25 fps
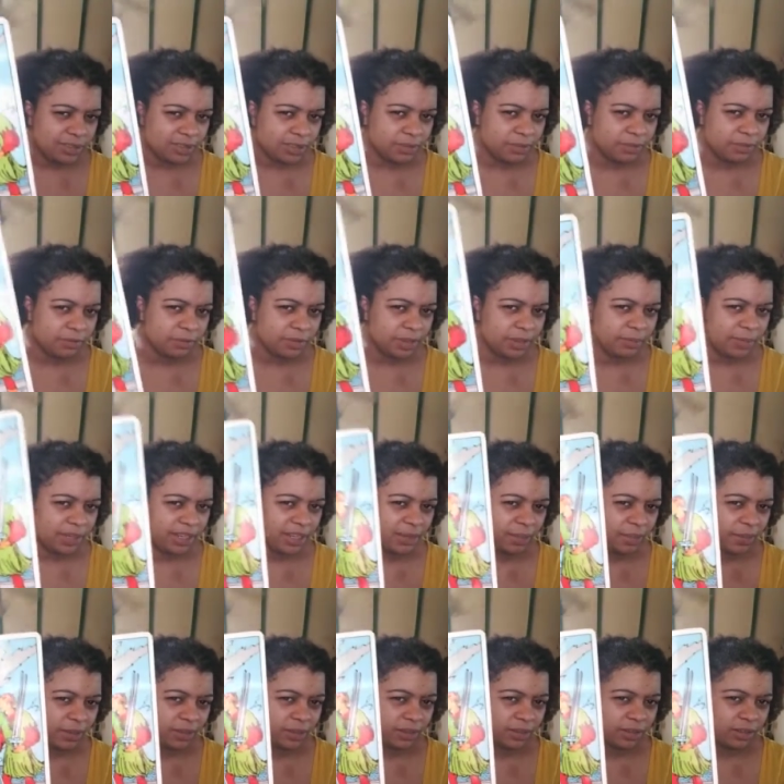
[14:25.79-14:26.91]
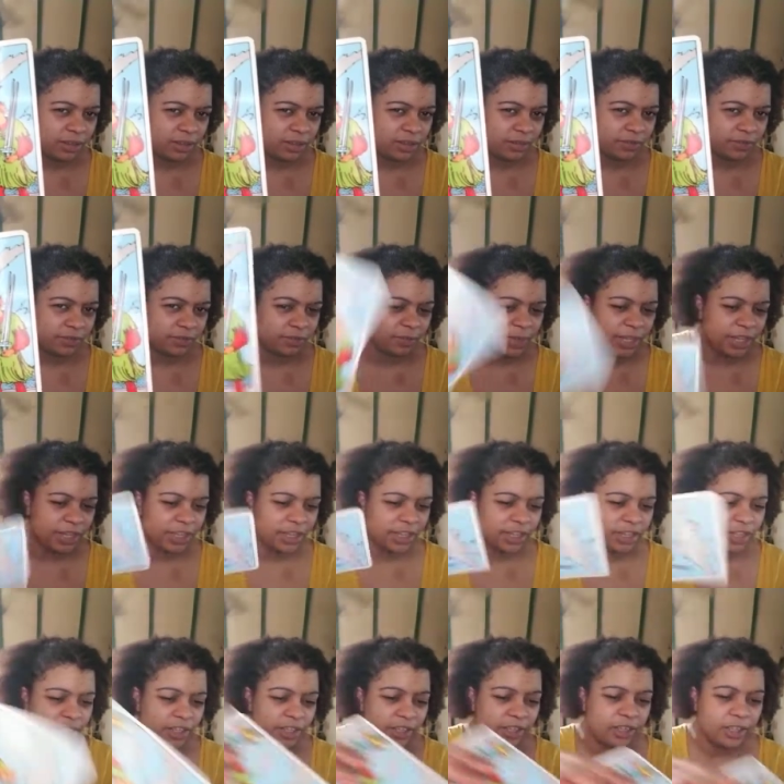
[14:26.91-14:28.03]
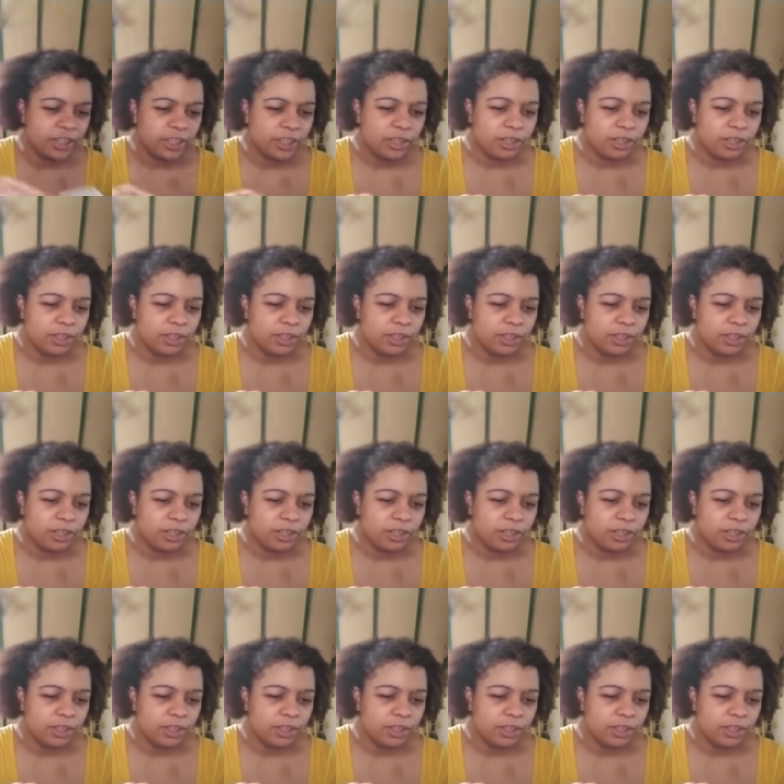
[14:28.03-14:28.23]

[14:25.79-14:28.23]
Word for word: Someone being manipulative, being a